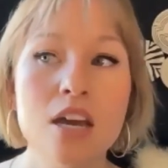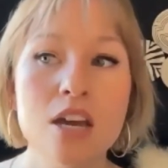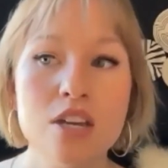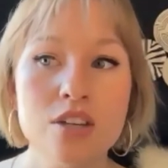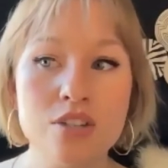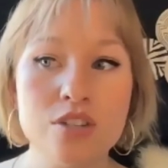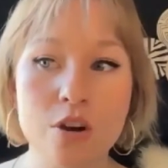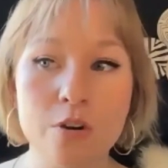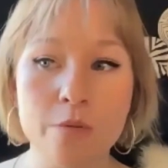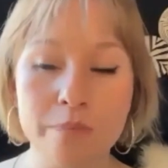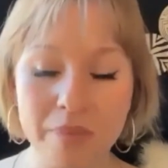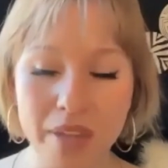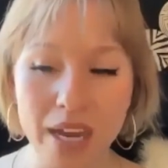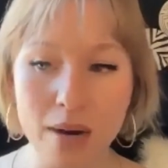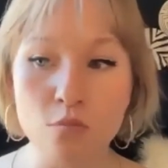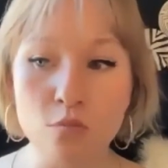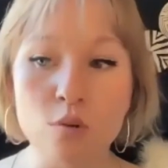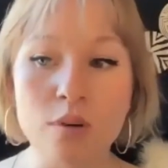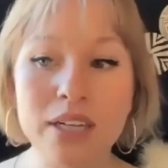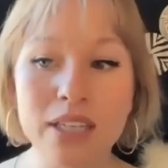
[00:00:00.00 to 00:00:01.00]
So
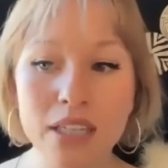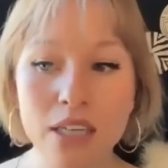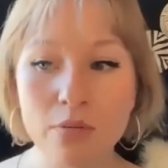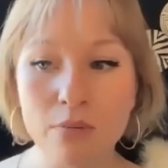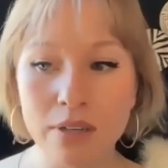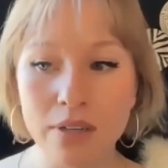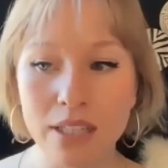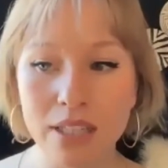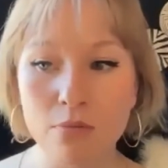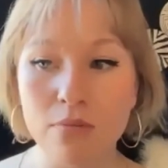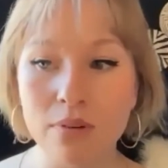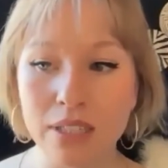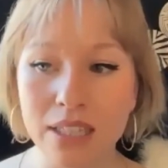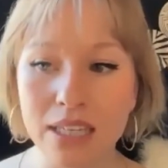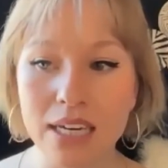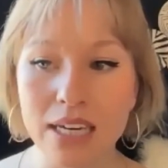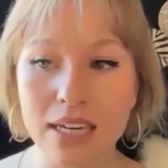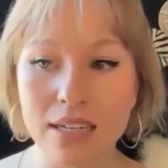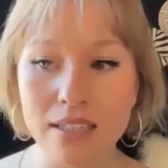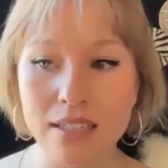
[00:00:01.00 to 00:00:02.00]
I'm really, really, really
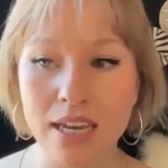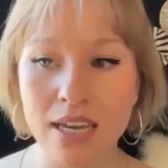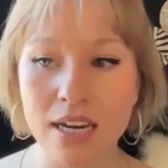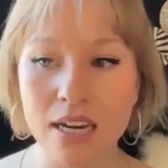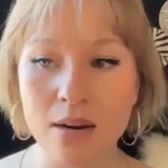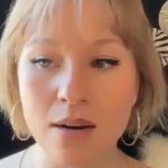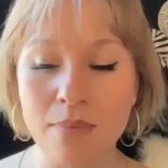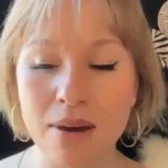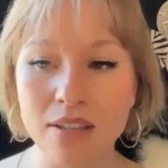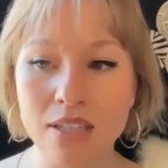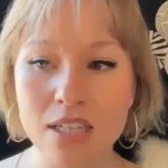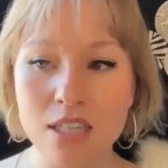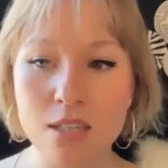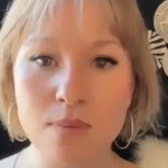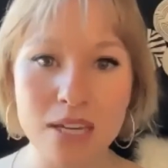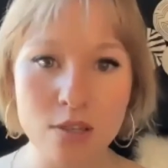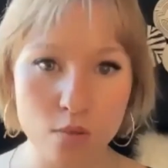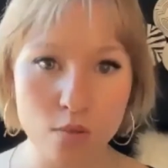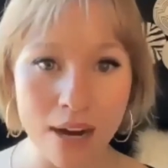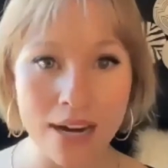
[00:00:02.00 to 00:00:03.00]
excited about this
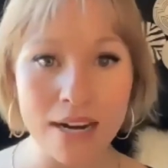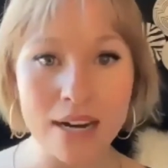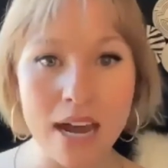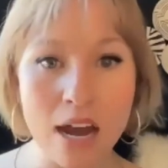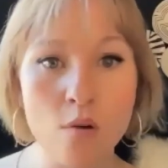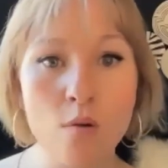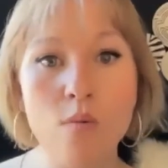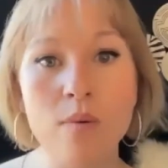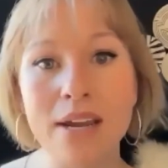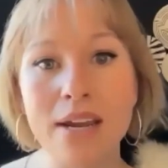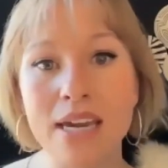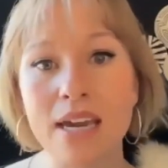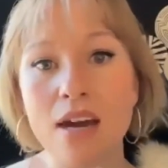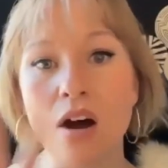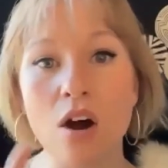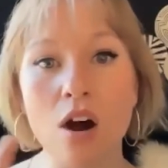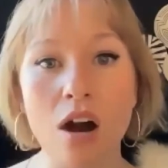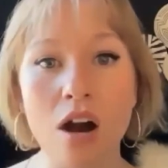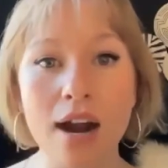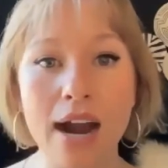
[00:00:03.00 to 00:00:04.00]
space. Right now, we
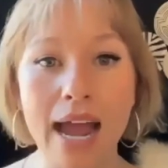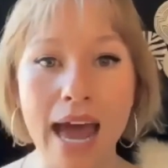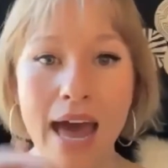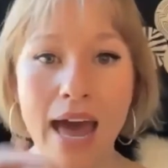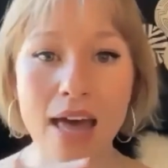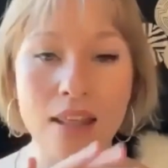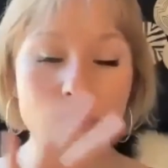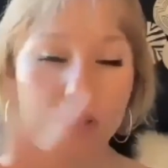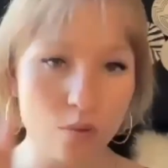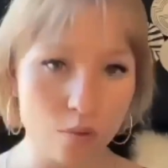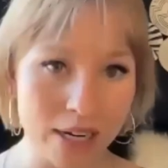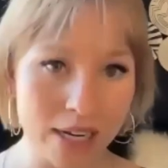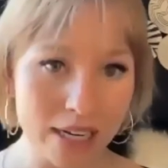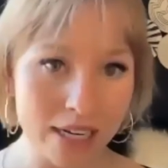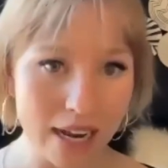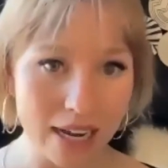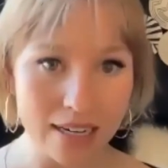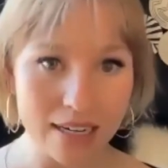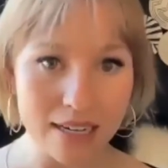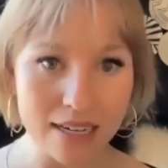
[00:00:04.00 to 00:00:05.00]
are at
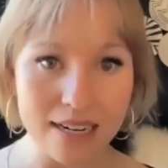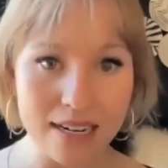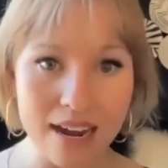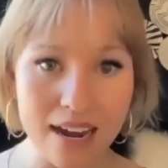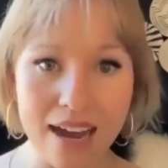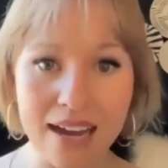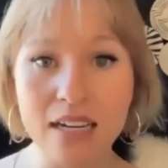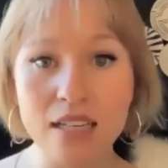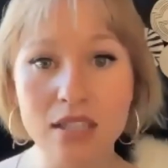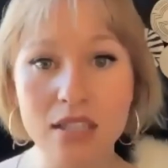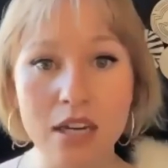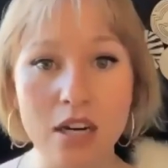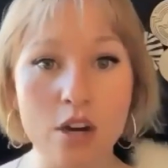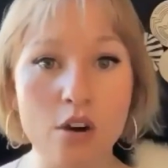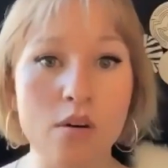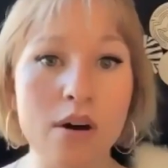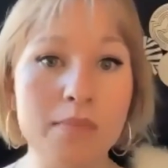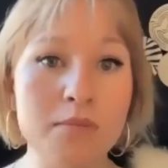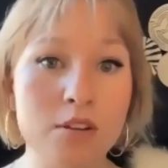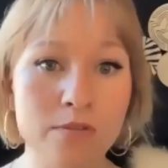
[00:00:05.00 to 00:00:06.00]
$399. It's going to
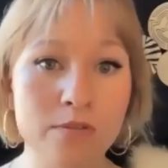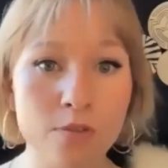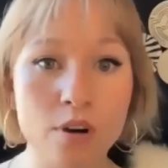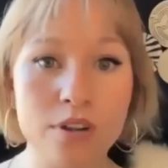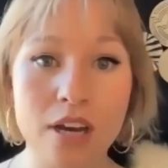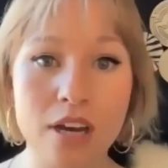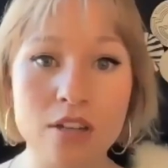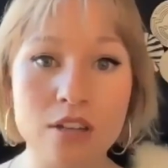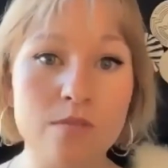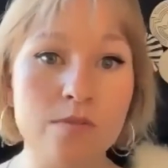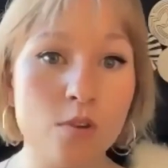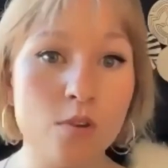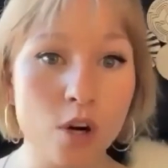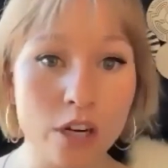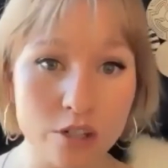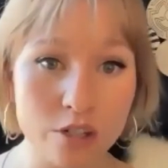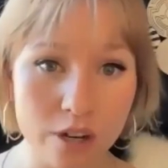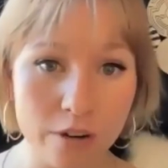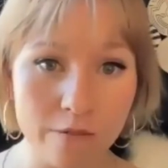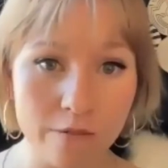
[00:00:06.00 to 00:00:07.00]
go up to
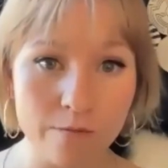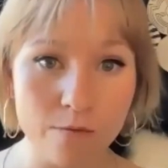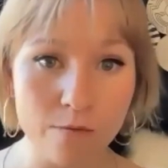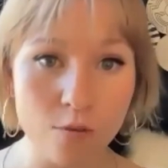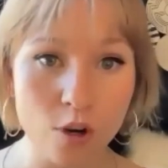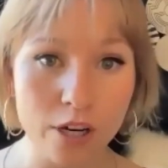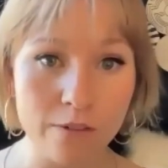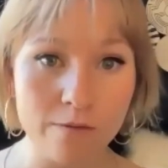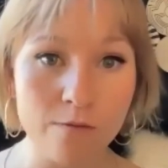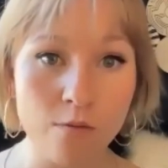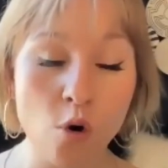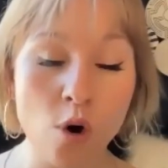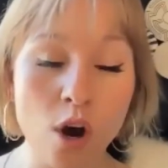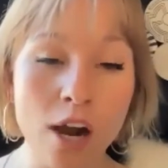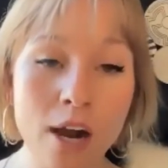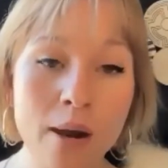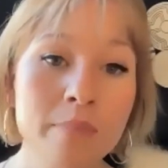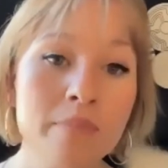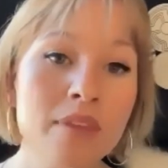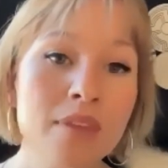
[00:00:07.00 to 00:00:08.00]
$4,444,
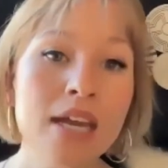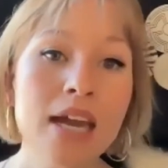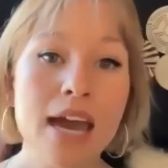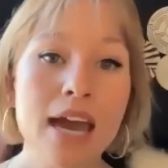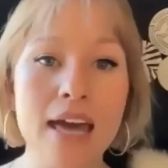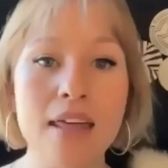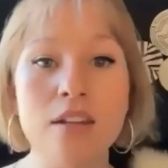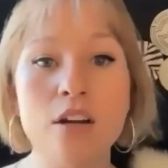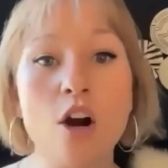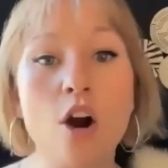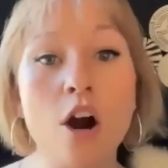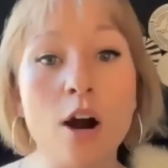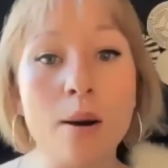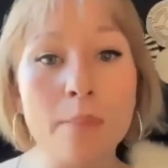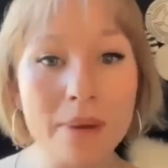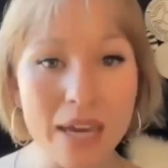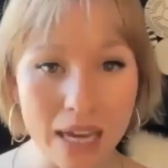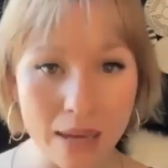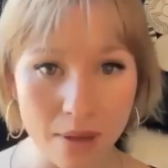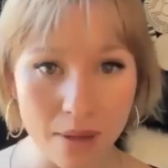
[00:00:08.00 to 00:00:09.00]
and there are
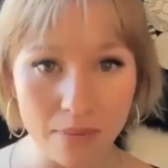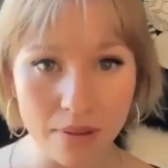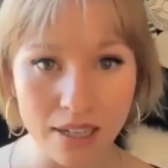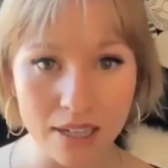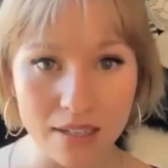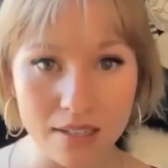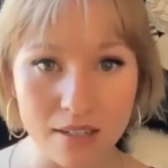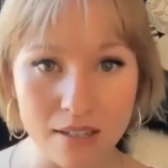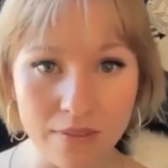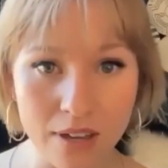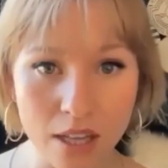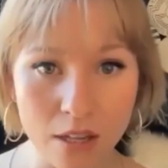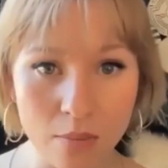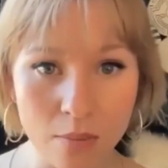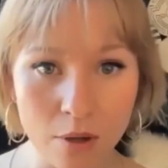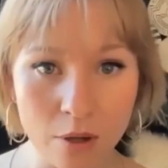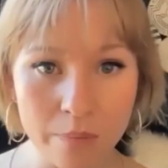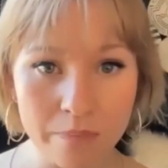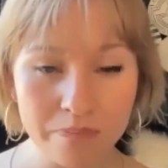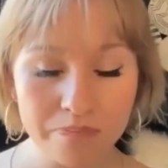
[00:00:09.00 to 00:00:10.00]
payment plans
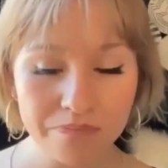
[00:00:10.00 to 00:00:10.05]
available.